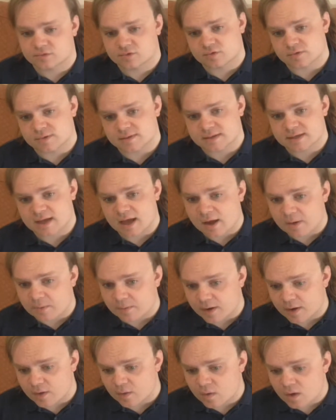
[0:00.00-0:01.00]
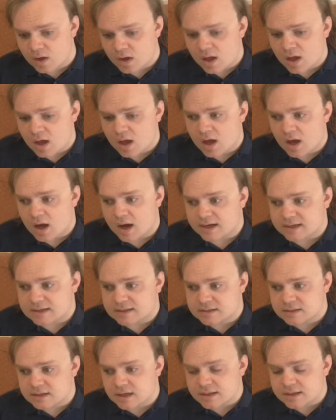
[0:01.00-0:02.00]
Chris Catwell, I
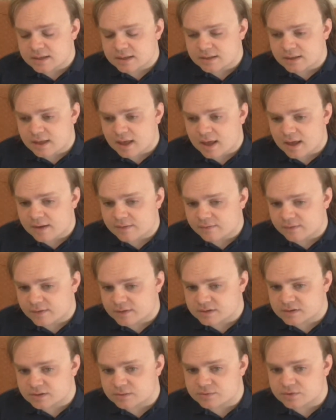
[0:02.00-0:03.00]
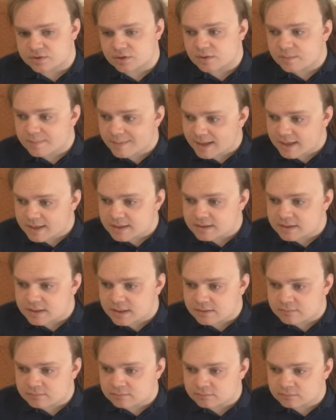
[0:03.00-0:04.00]
decided that first I was going to play as
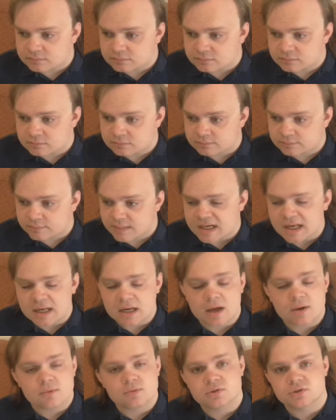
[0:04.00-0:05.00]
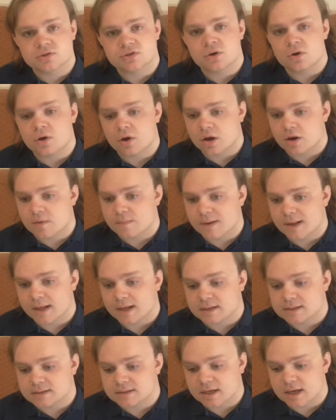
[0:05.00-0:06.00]
him, but then I was not going to
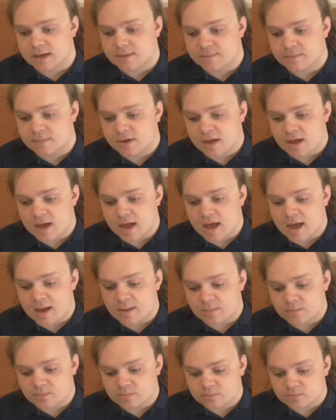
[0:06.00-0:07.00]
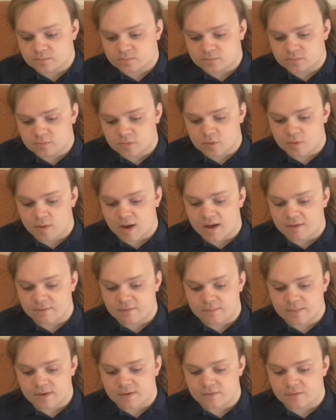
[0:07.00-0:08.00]
play as him, and we'll have
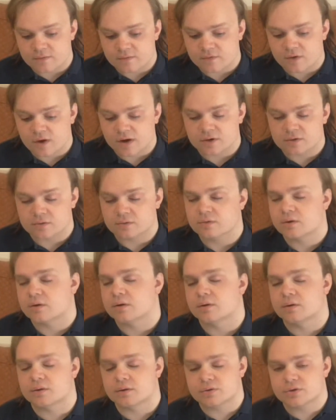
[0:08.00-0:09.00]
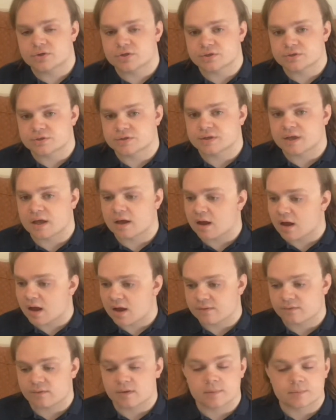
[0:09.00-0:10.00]
a bit of a final conclusion to that
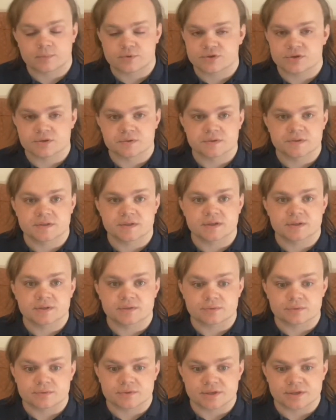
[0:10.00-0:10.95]
either episode 6 or